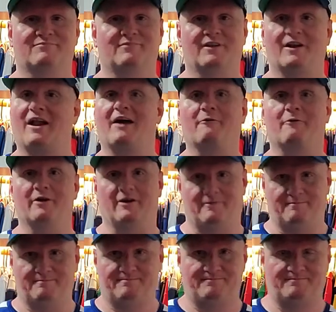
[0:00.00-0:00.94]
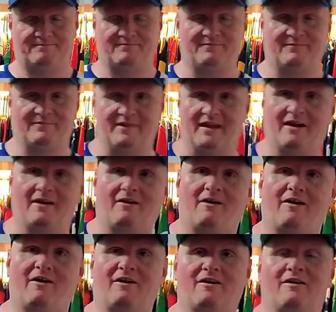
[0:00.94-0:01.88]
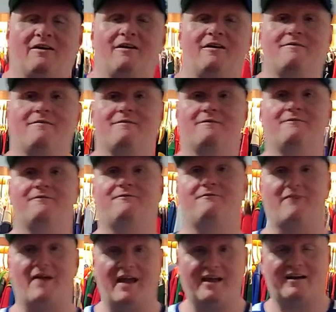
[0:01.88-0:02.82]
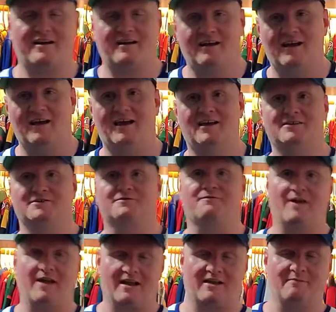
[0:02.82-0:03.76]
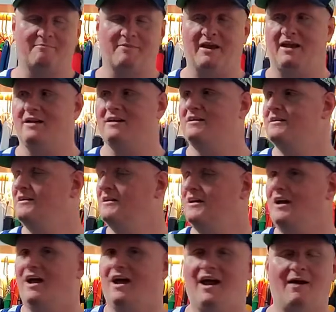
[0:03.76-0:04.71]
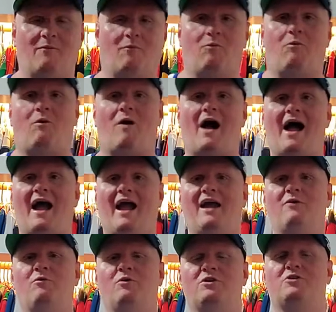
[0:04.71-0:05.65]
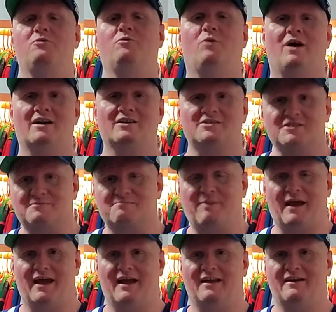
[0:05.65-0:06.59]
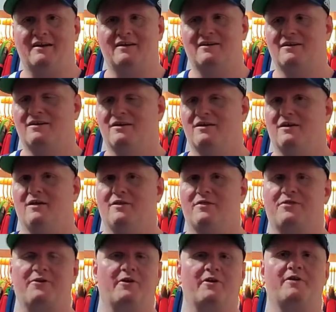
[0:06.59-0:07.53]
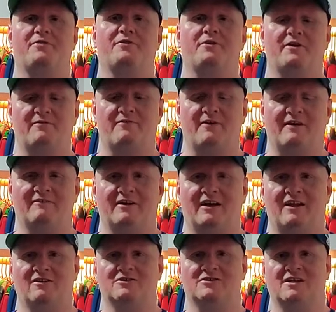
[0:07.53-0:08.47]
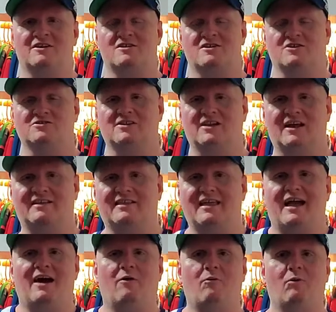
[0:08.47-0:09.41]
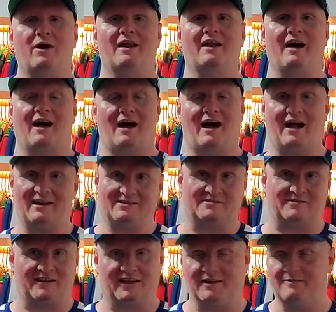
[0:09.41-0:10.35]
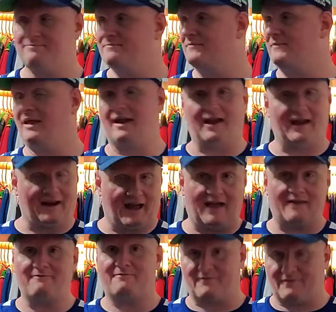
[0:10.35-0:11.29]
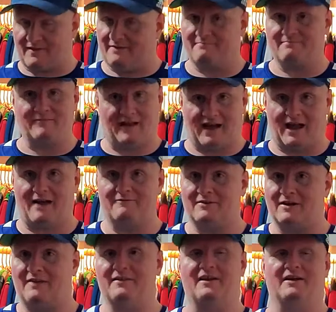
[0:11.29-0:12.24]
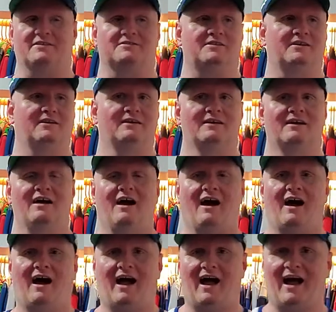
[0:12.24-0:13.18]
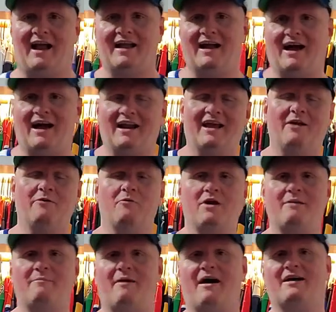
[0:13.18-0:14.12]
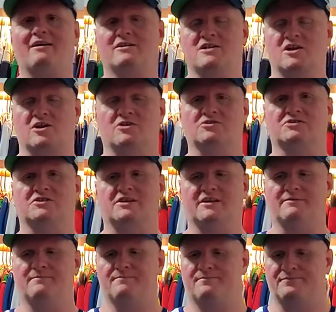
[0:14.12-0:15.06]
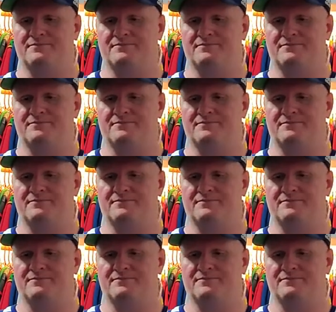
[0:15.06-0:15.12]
They're not real. They are fake as fake can be. And why would you want to spend $30, $35 on a jersey like that when honestly, and I've I've done this, I got a Reebok jersey